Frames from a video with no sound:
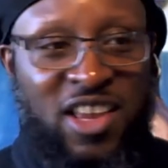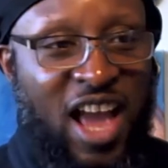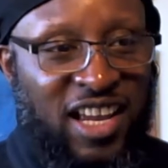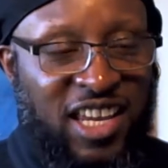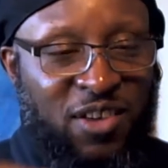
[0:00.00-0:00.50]
I
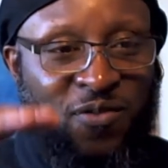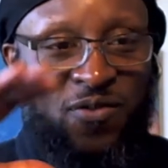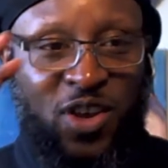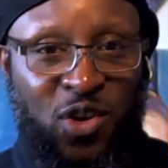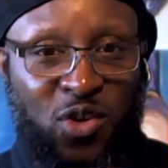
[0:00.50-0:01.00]
can get a
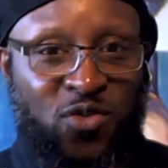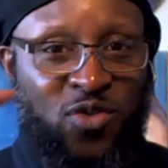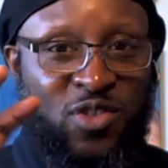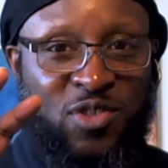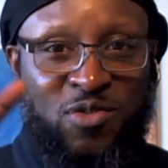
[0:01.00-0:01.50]
feel
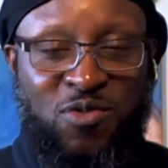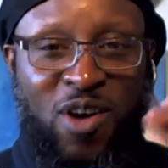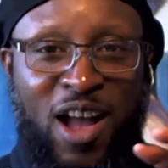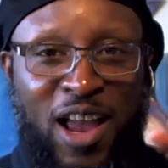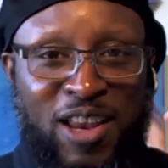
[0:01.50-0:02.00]
for the
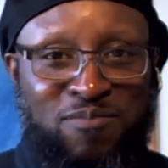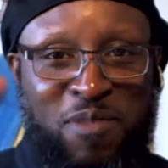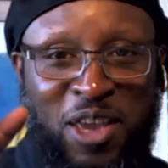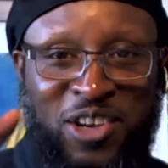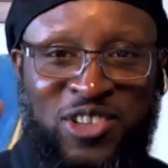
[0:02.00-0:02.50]

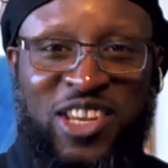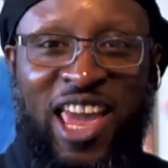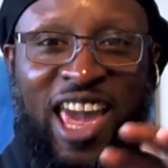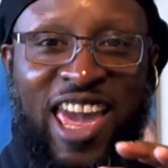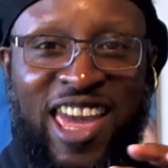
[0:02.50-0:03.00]
winemaker's
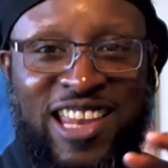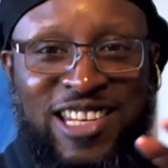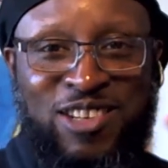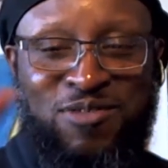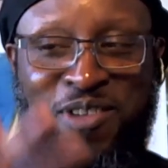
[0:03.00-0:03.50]
hand
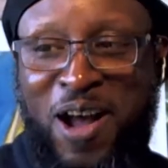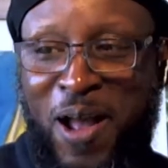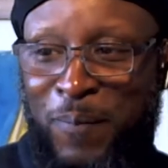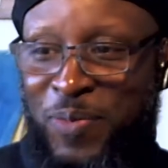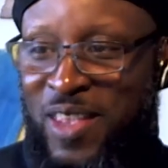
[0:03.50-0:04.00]
in the wine.